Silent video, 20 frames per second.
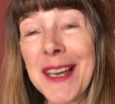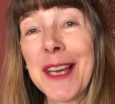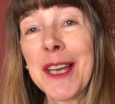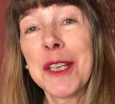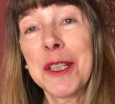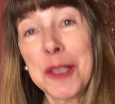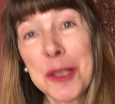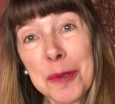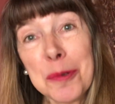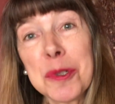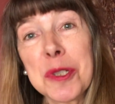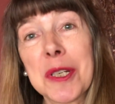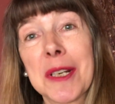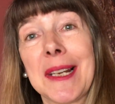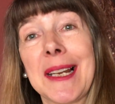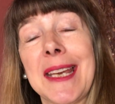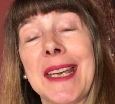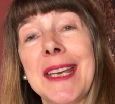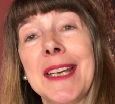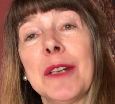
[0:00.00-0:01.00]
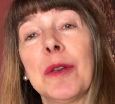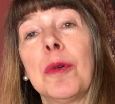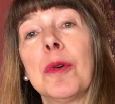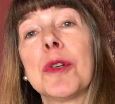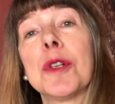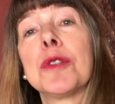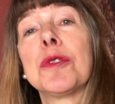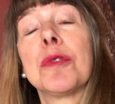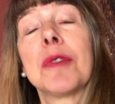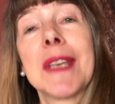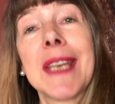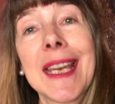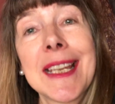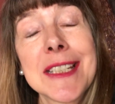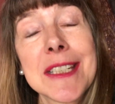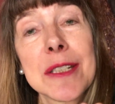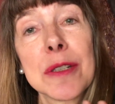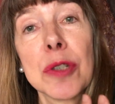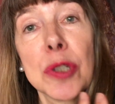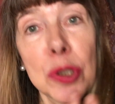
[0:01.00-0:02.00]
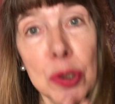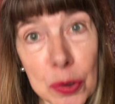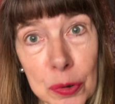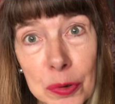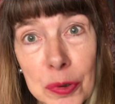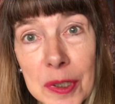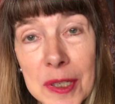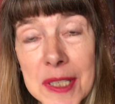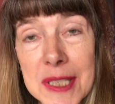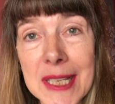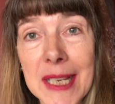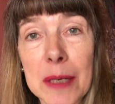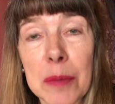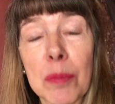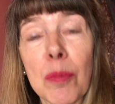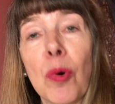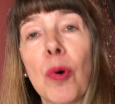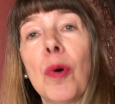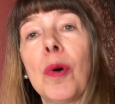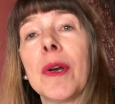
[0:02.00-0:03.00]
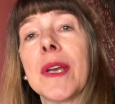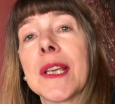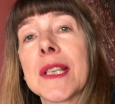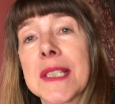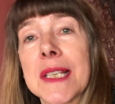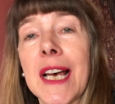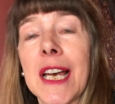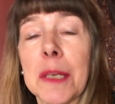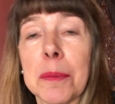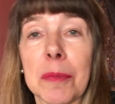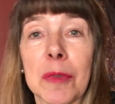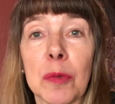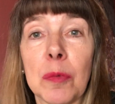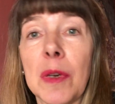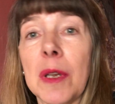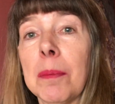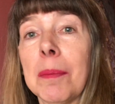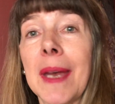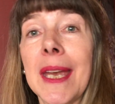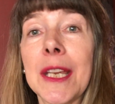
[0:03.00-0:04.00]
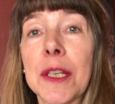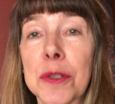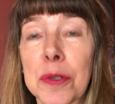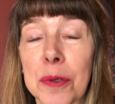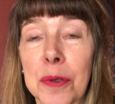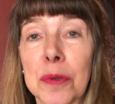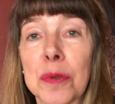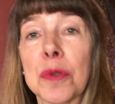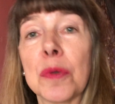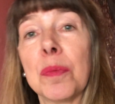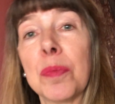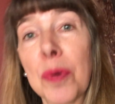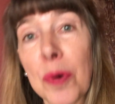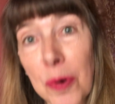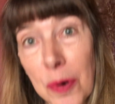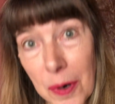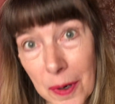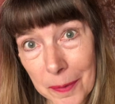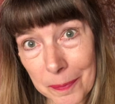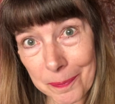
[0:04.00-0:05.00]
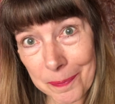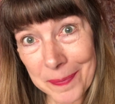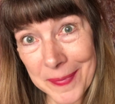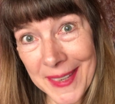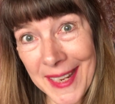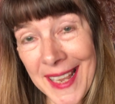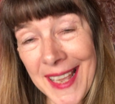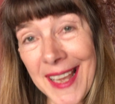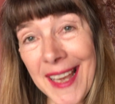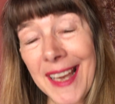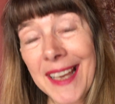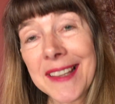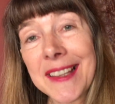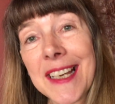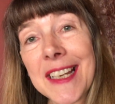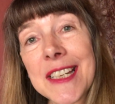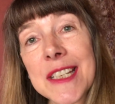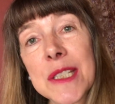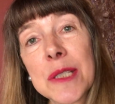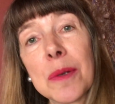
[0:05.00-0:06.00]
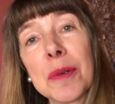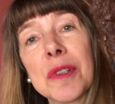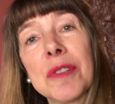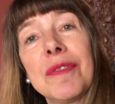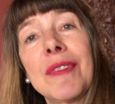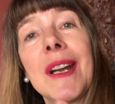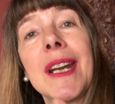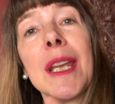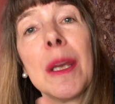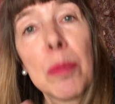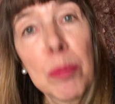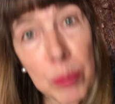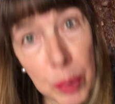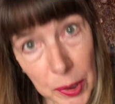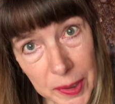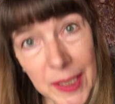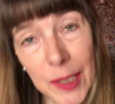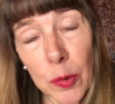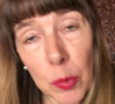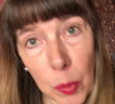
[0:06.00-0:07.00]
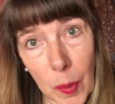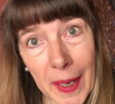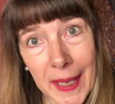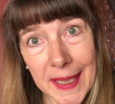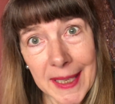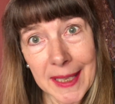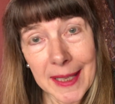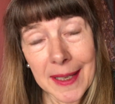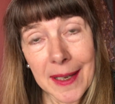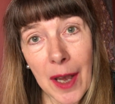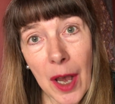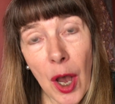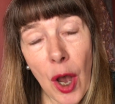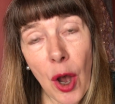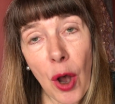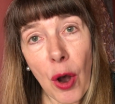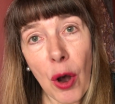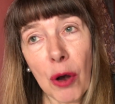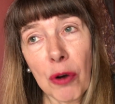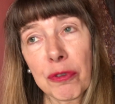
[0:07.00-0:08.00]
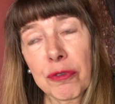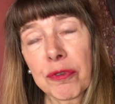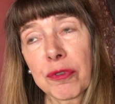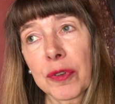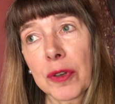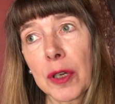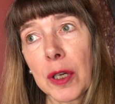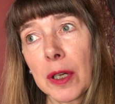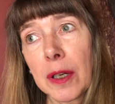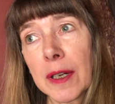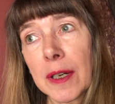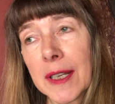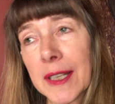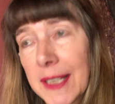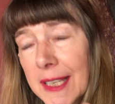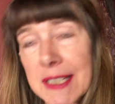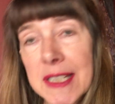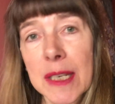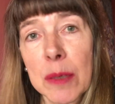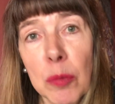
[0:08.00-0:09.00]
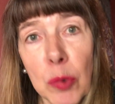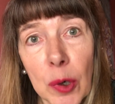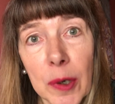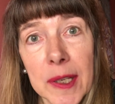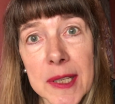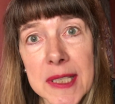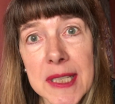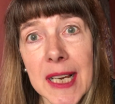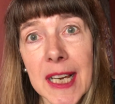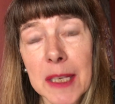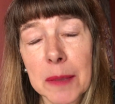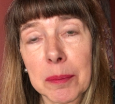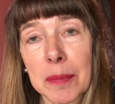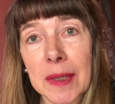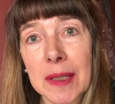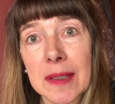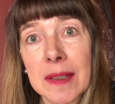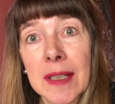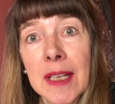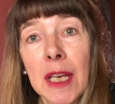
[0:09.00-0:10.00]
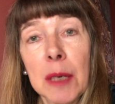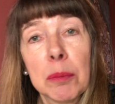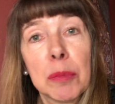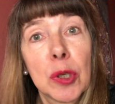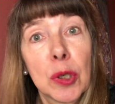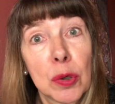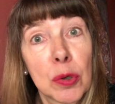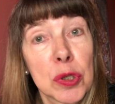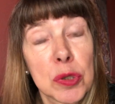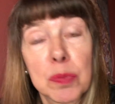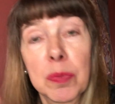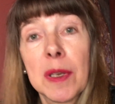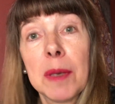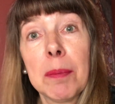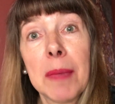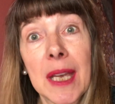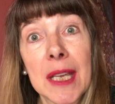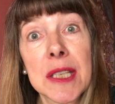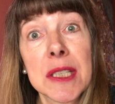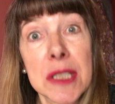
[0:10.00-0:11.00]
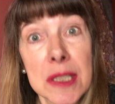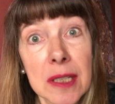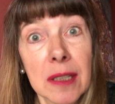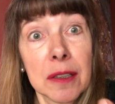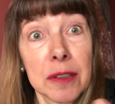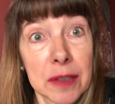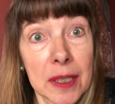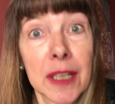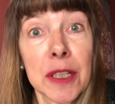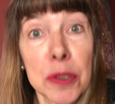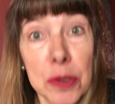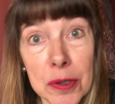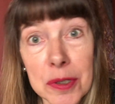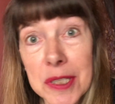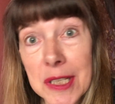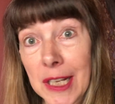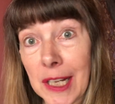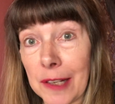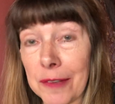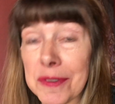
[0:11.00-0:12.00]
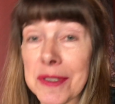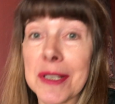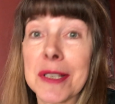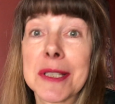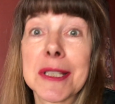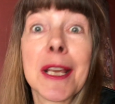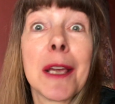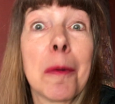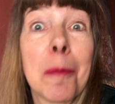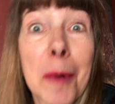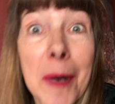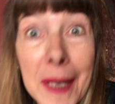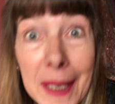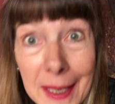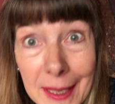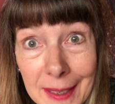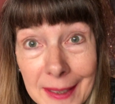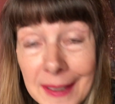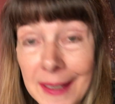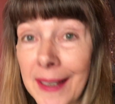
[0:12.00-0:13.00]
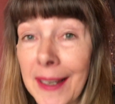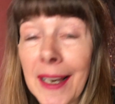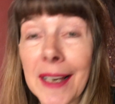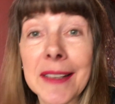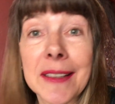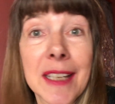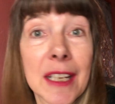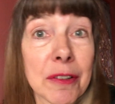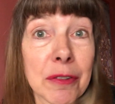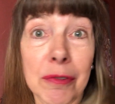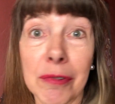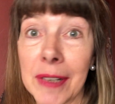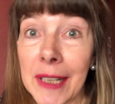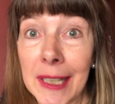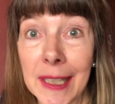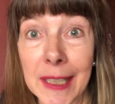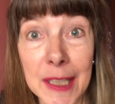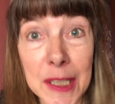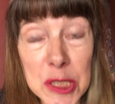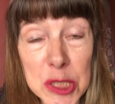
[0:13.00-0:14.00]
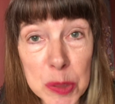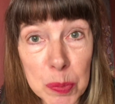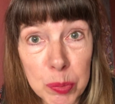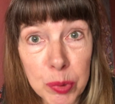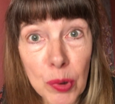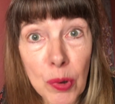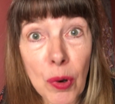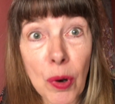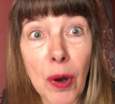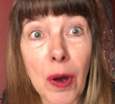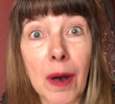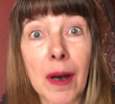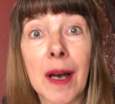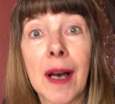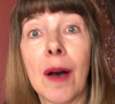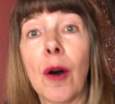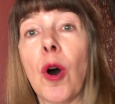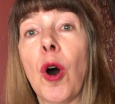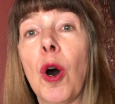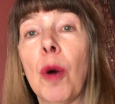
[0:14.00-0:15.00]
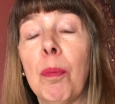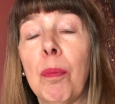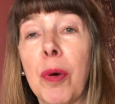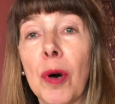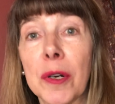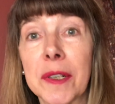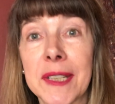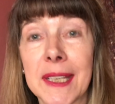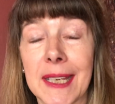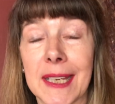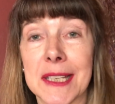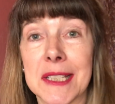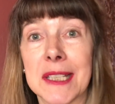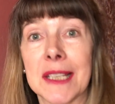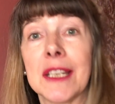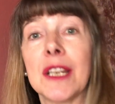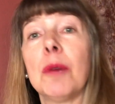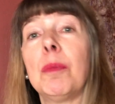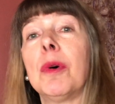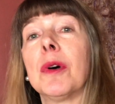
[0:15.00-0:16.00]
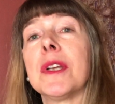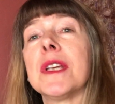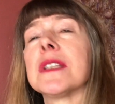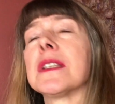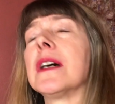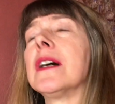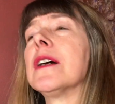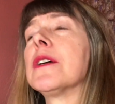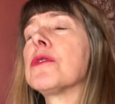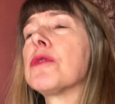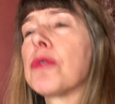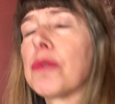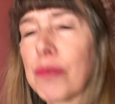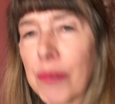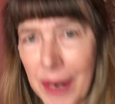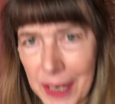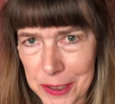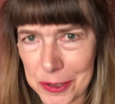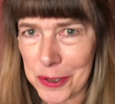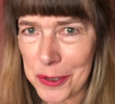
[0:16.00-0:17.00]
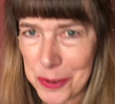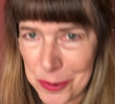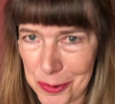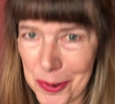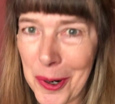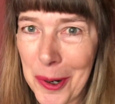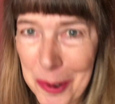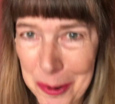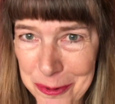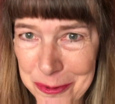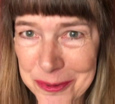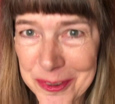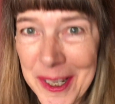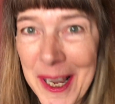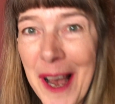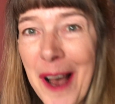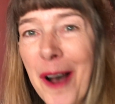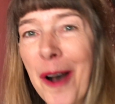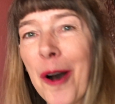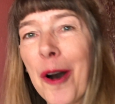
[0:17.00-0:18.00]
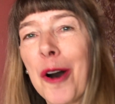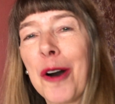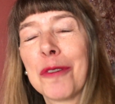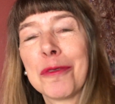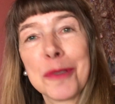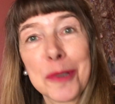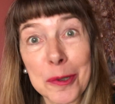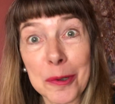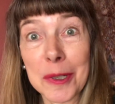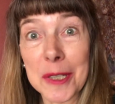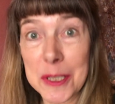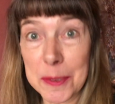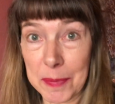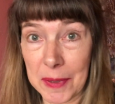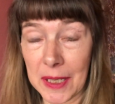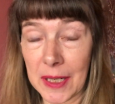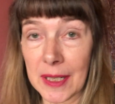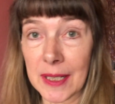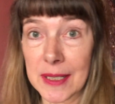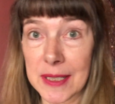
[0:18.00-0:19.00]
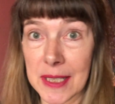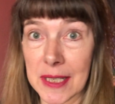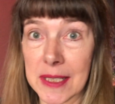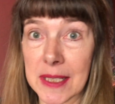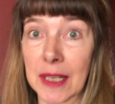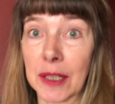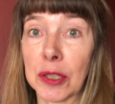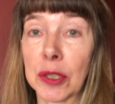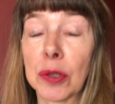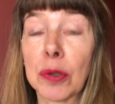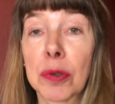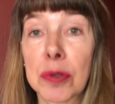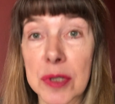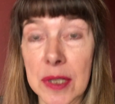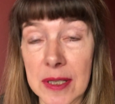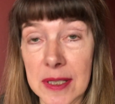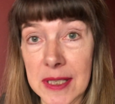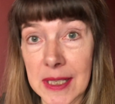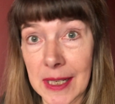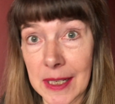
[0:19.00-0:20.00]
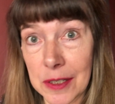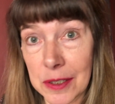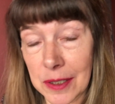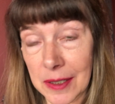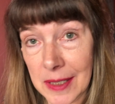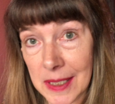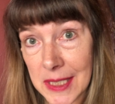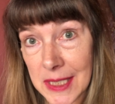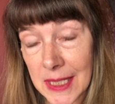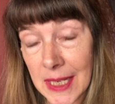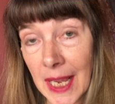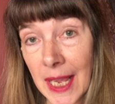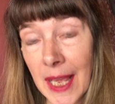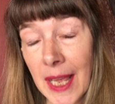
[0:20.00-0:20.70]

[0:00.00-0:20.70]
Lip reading: Usually, in order to get newness and more excitement, we may turn to porn. And that is not a very embodied way of getting more excitement, because we may still touch ourselves the same way and never really explore our bodies. And our bodies are a treasure trove of new experiences and new sensations.